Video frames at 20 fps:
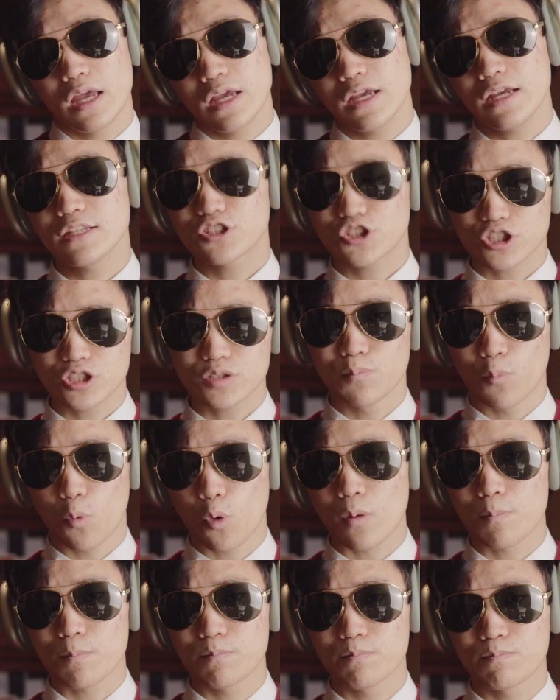It's just
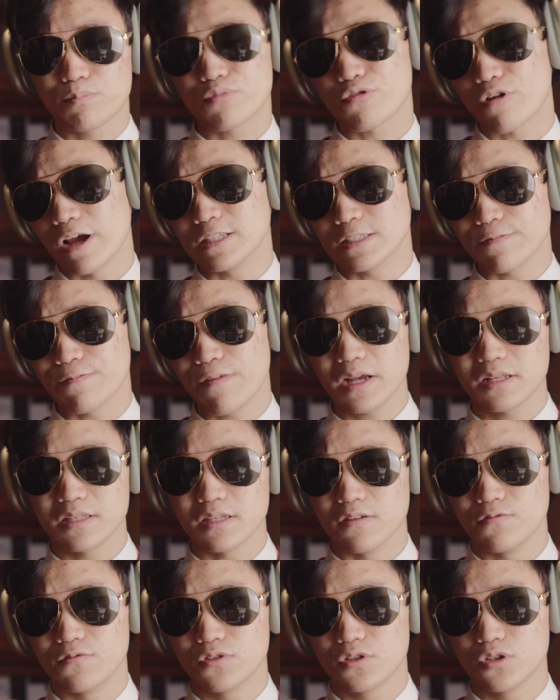more price
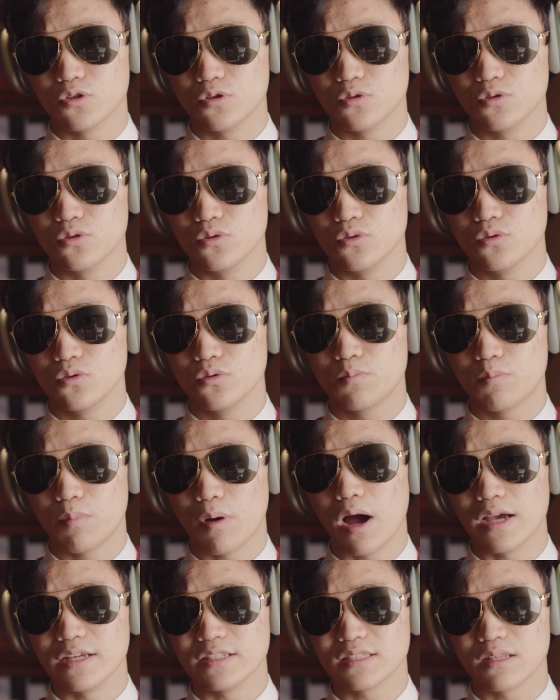effective to
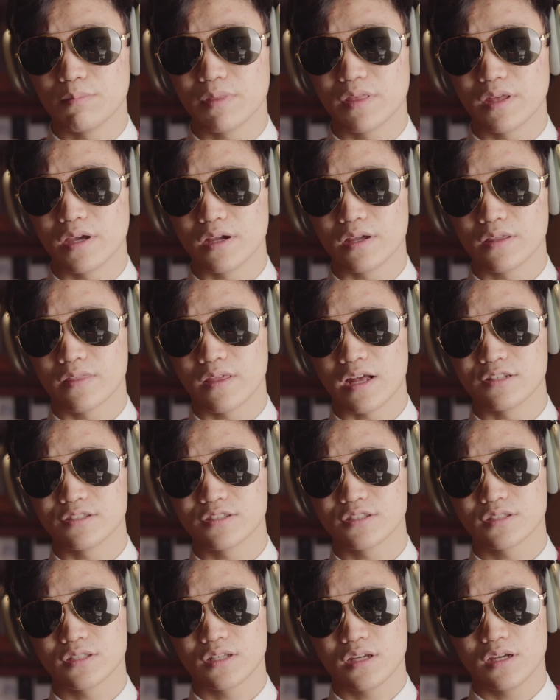buy something
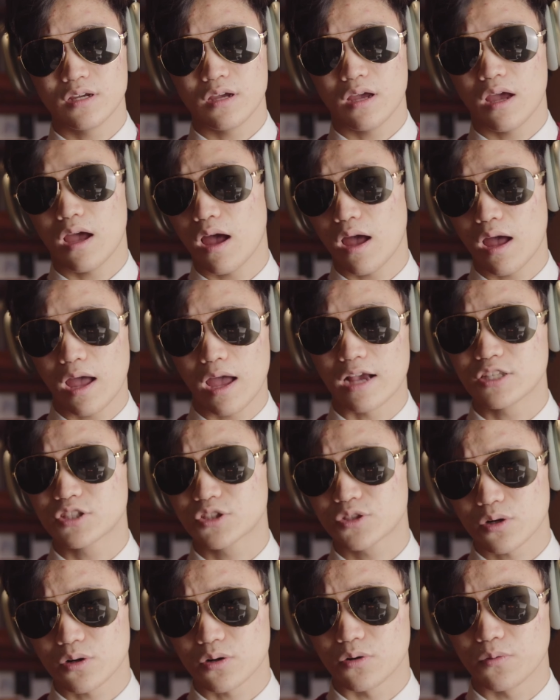that's
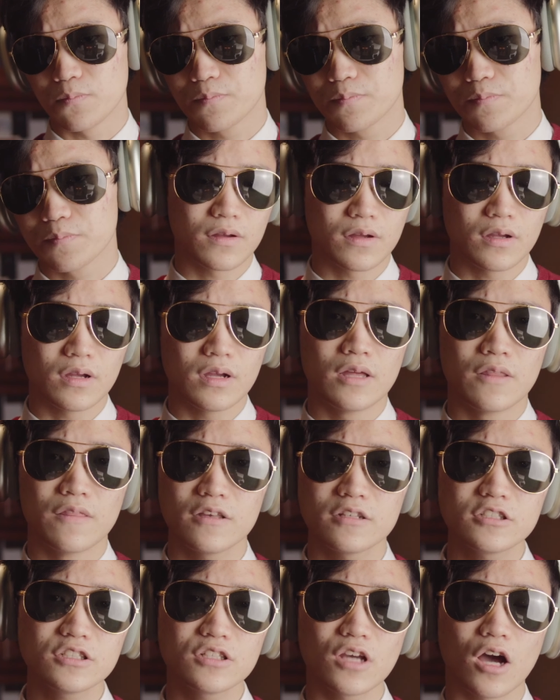external.
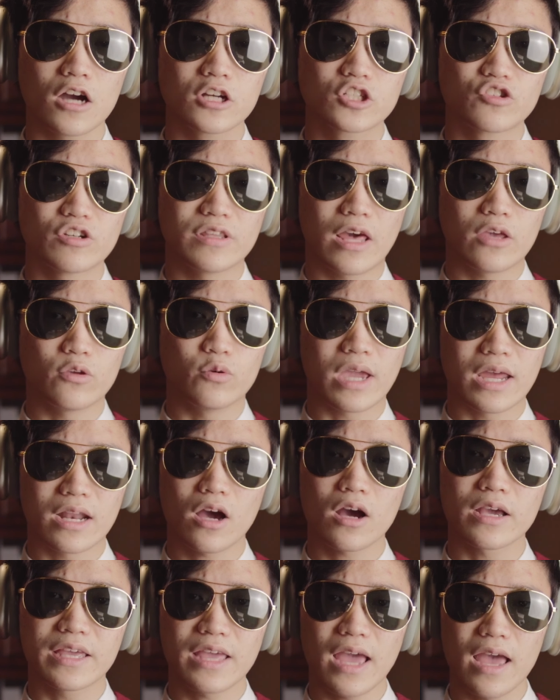This is a luxury that you
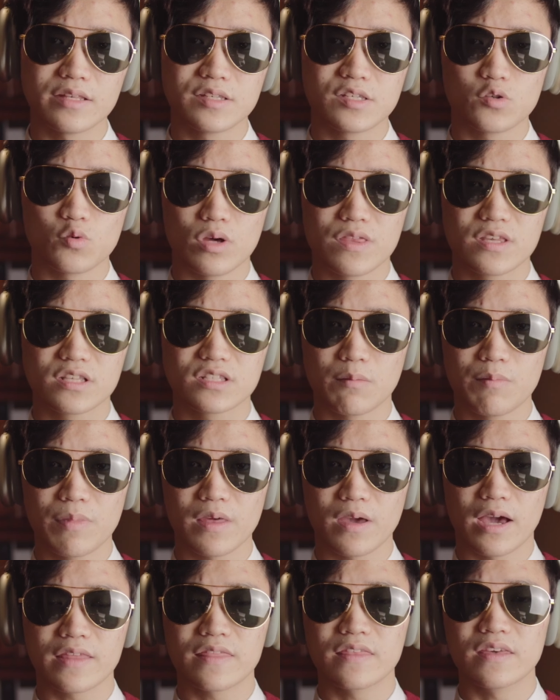cannot get with
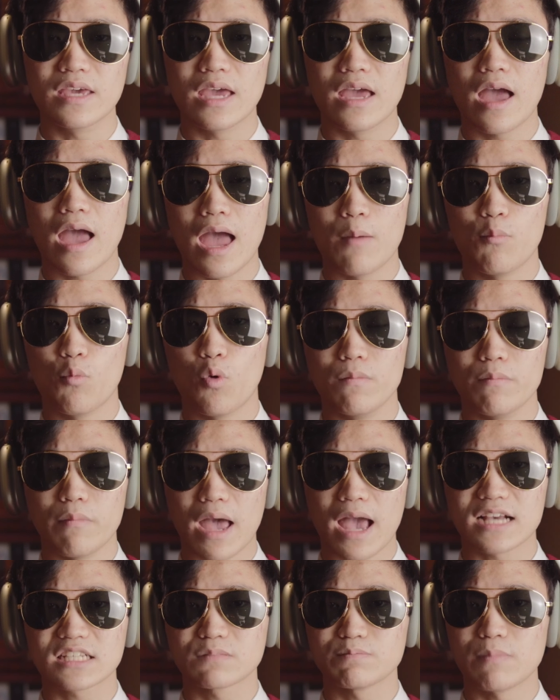something like the M1
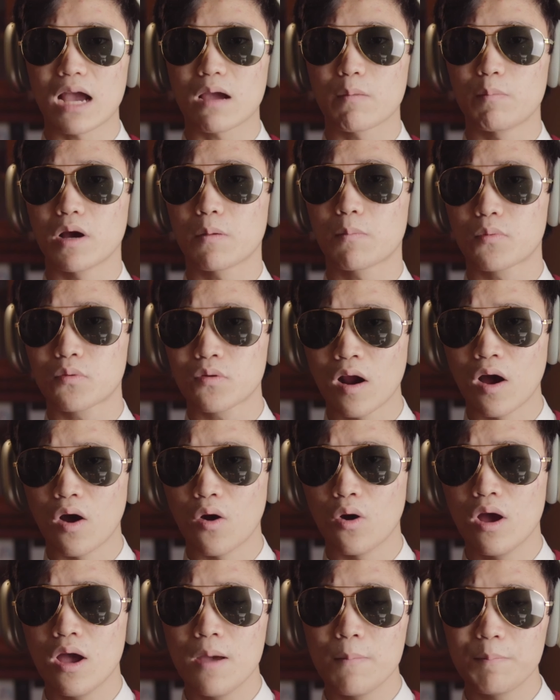Max MacBook
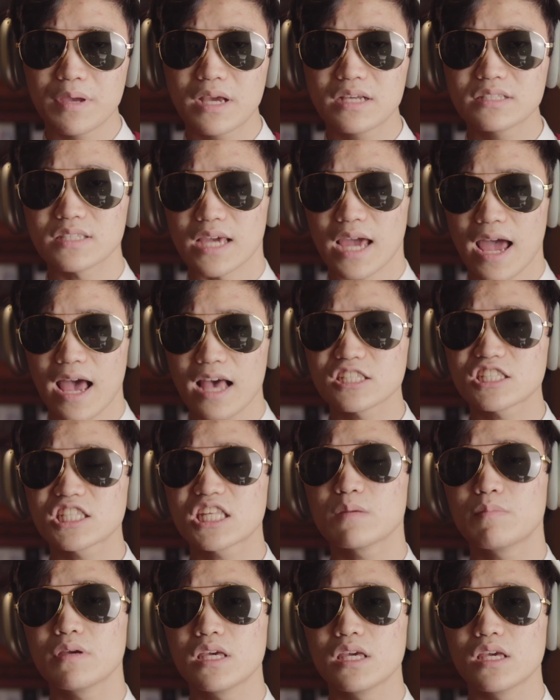Pro because it has
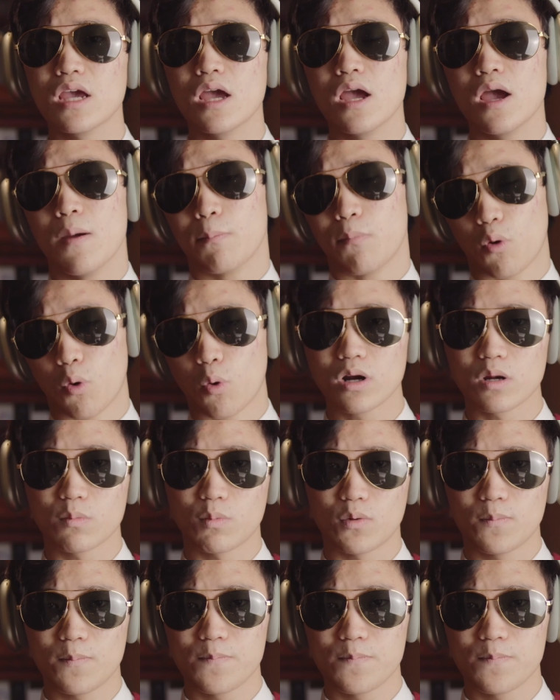to be portable.